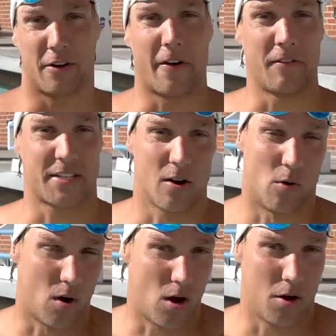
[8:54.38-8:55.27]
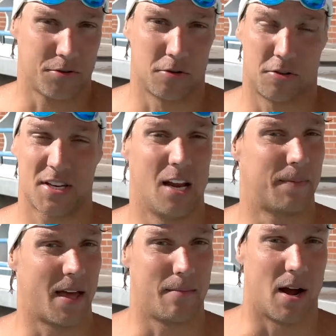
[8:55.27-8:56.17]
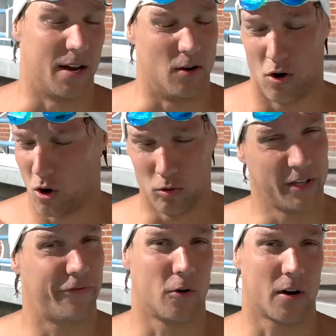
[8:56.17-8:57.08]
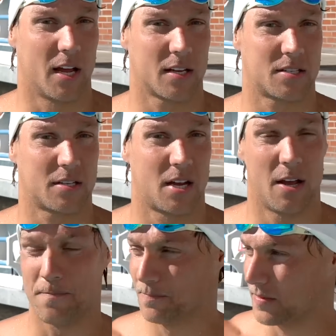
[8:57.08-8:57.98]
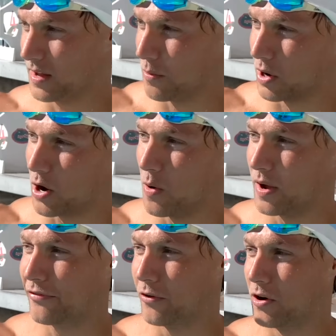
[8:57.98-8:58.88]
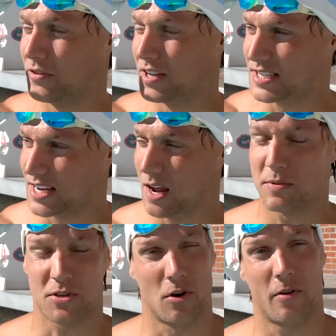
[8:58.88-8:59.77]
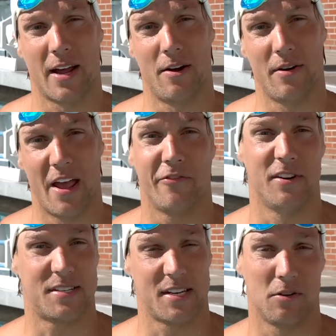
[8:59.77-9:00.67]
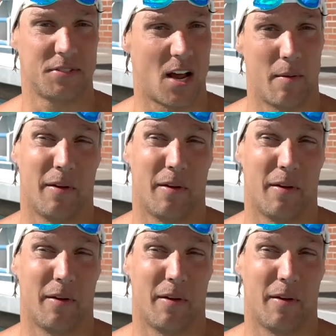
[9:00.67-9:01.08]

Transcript: off every single wall, so just keep that in mind. Only 4 kicks. And we're going for the same stroke count every single time.